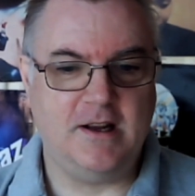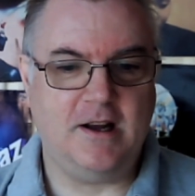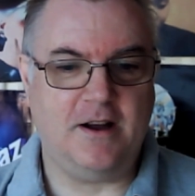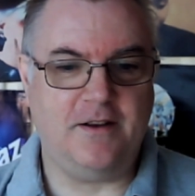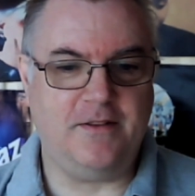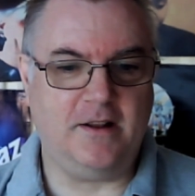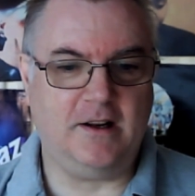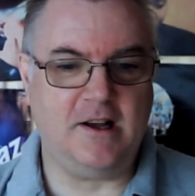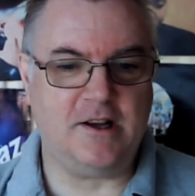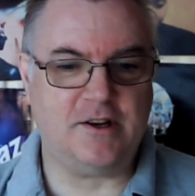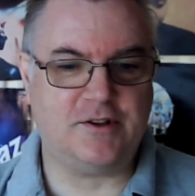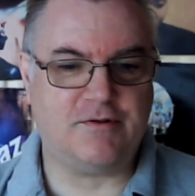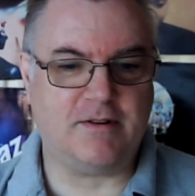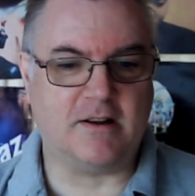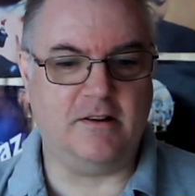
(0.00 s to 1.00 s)
And the
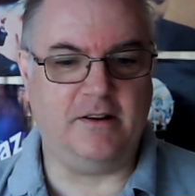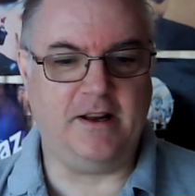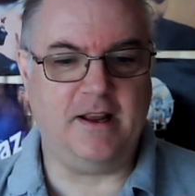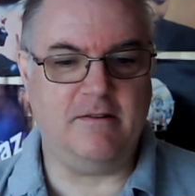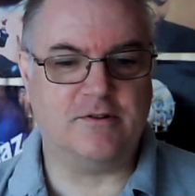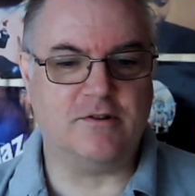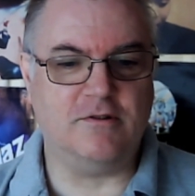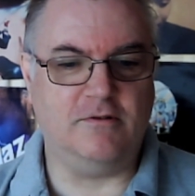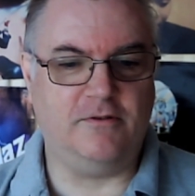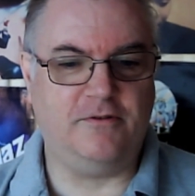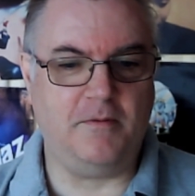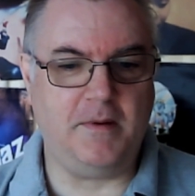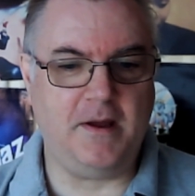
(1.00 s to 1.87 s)
last track on here is called From